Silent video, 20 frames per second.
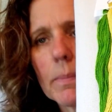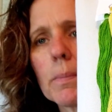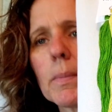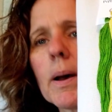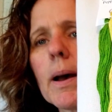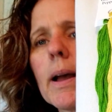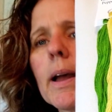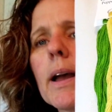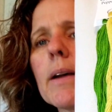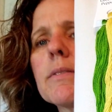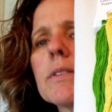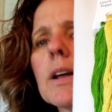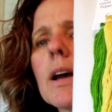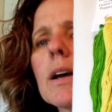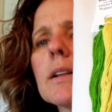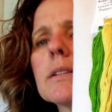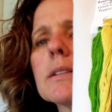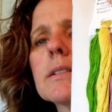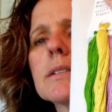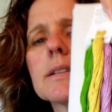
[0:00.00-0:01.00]
I have
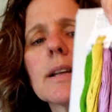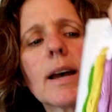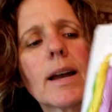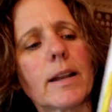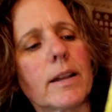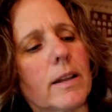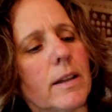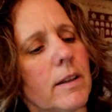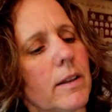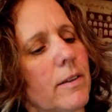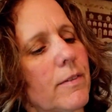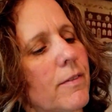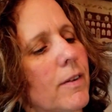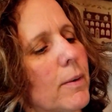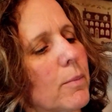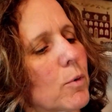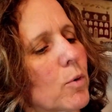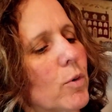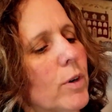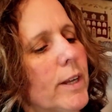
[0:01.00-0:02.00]
not decided if
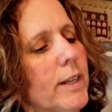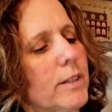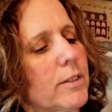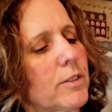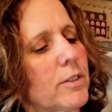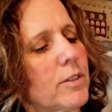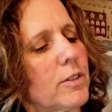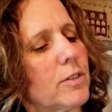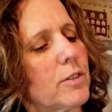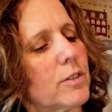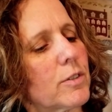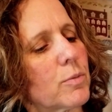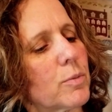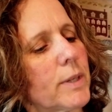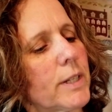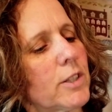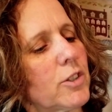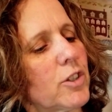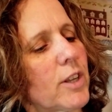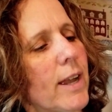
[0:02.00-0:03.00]
I'm going to
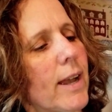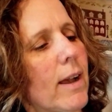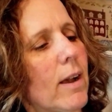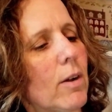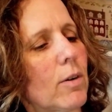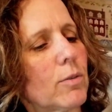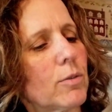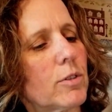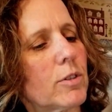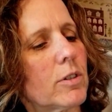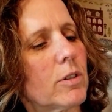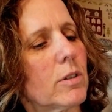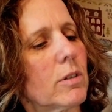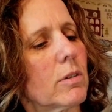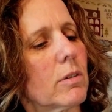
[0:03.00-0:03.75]
switch out